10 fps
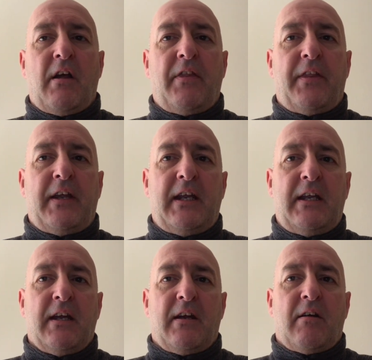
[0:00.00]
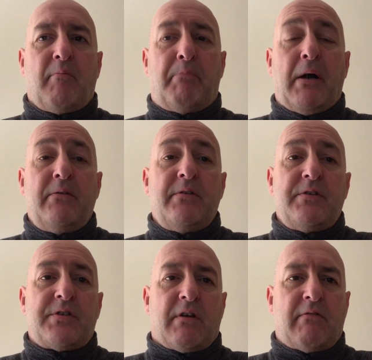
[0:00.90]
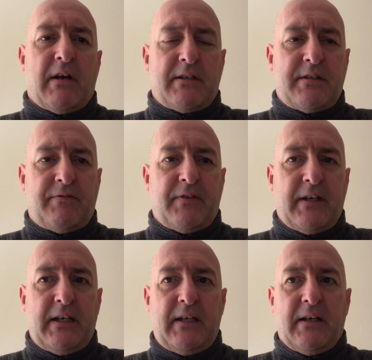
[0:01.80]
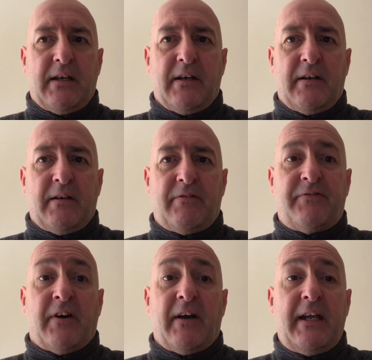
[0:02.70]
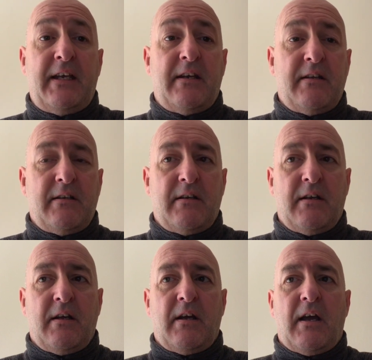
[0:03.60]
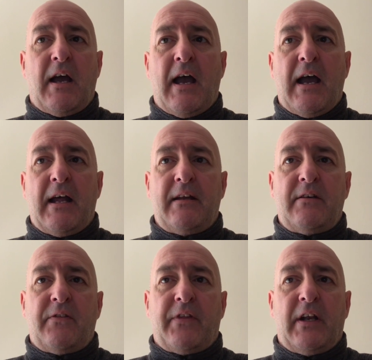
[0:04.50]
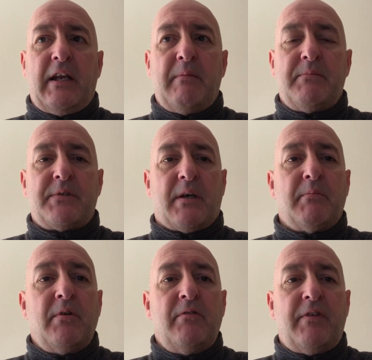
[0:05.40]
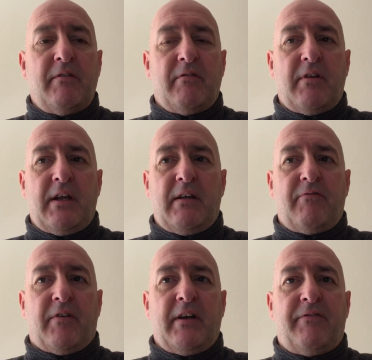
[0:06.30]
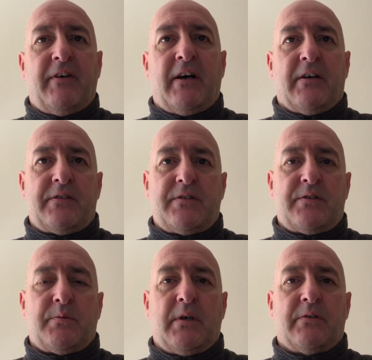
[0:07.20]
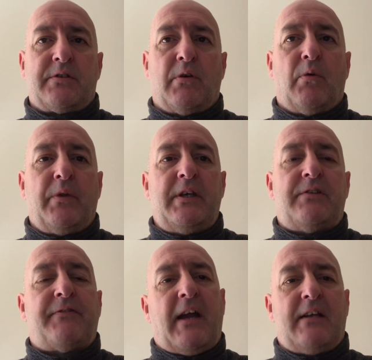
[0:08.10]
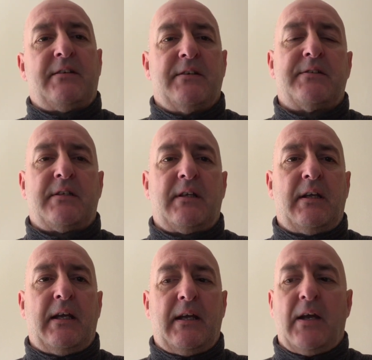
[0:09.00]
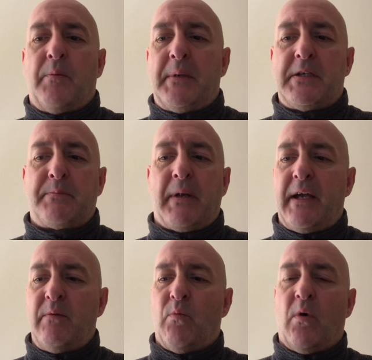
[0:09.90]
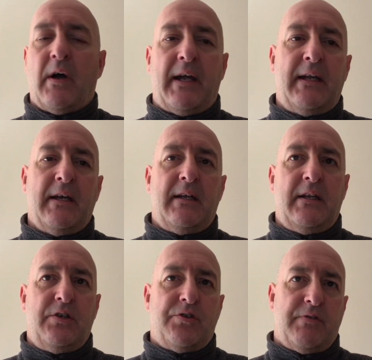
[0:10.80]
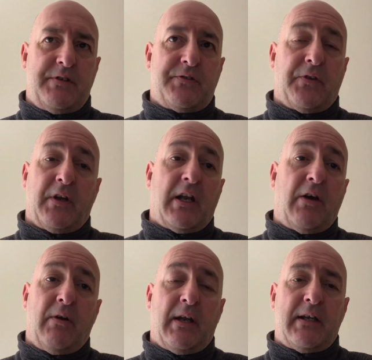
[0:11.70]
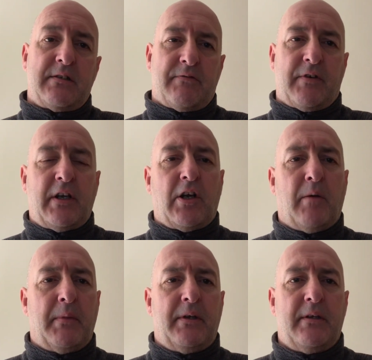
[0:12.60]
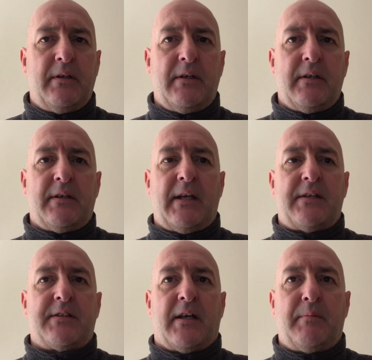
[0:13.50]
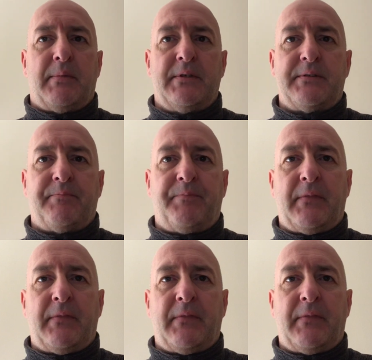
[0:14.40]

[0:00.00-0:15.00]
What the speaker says: The bones are relatively fine, and the limbs are moving very fast as well. So all these factors help explain why injuries to the lower legs are very common. Next slide, please.